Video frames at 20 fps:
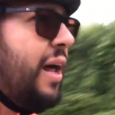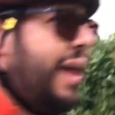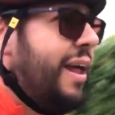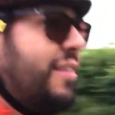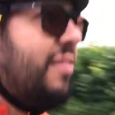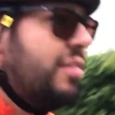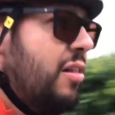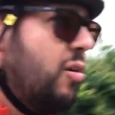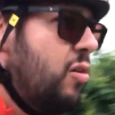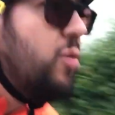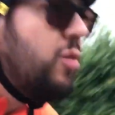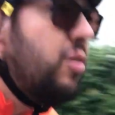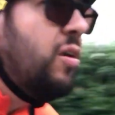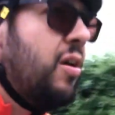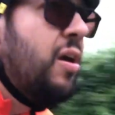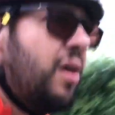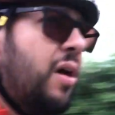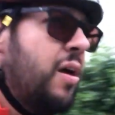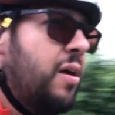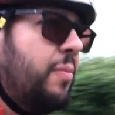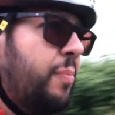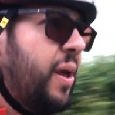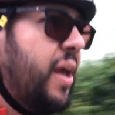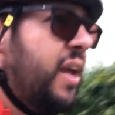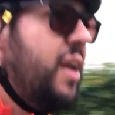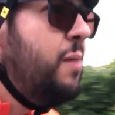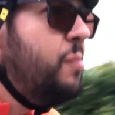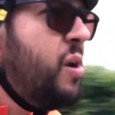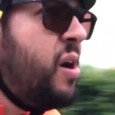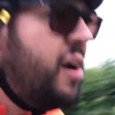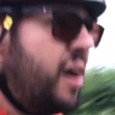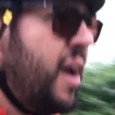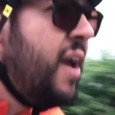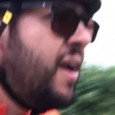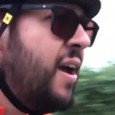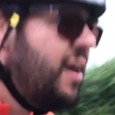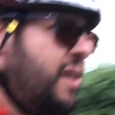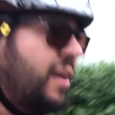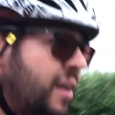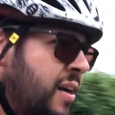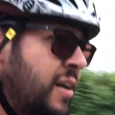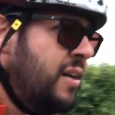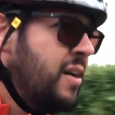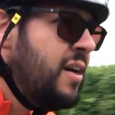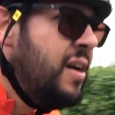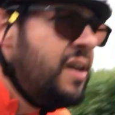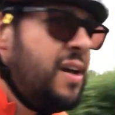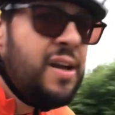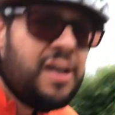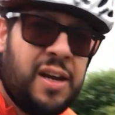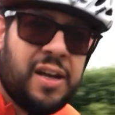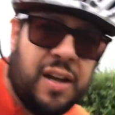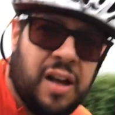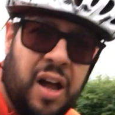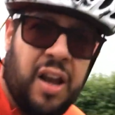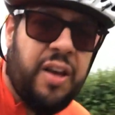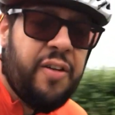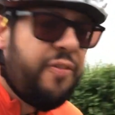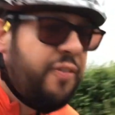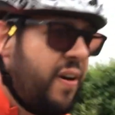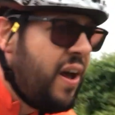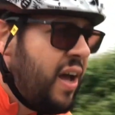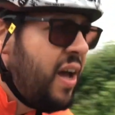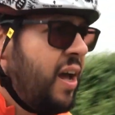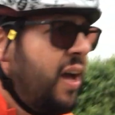Has long been my kind of